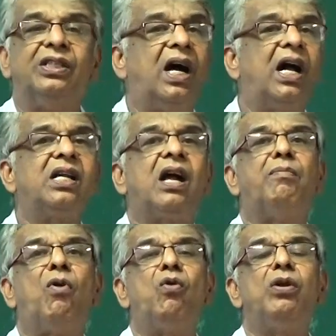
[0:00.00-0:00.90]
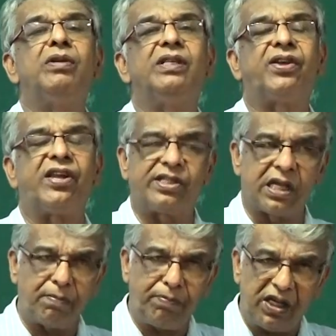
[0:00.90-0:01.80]
That amount is a
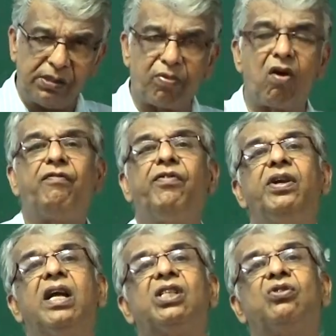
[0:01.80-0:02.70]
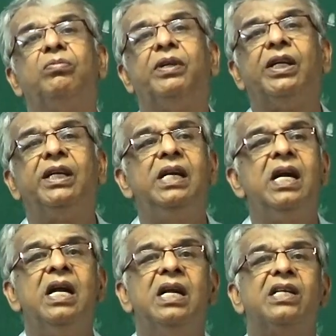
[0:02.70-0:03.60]
surplus profit has to be
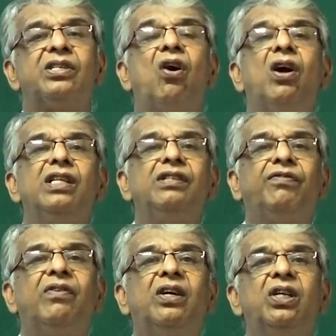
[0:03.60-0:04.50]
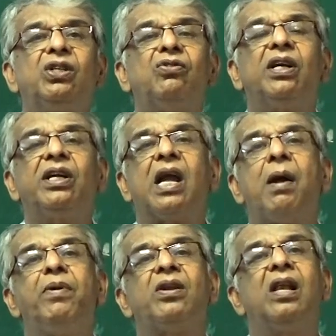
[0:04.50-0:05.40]
transferred to the
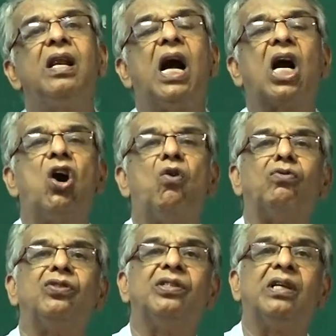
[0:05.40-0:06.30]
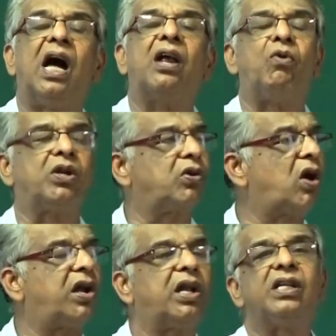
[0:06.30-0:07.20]
capital accounts or what you
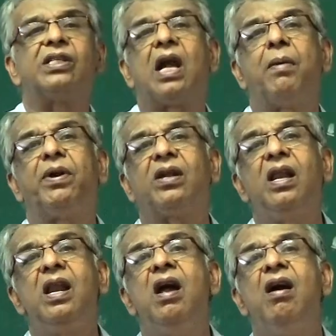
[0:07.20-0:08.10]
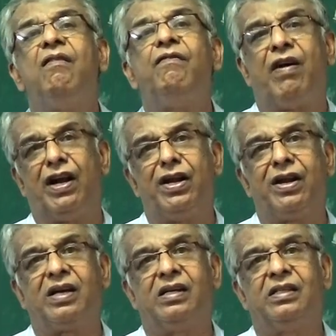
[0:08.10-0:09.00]
call it as capital fund.
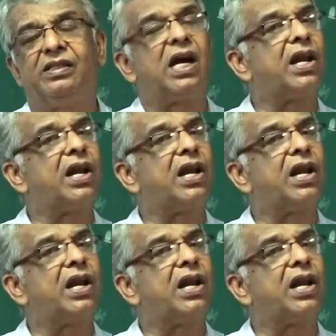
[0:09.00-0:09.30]
They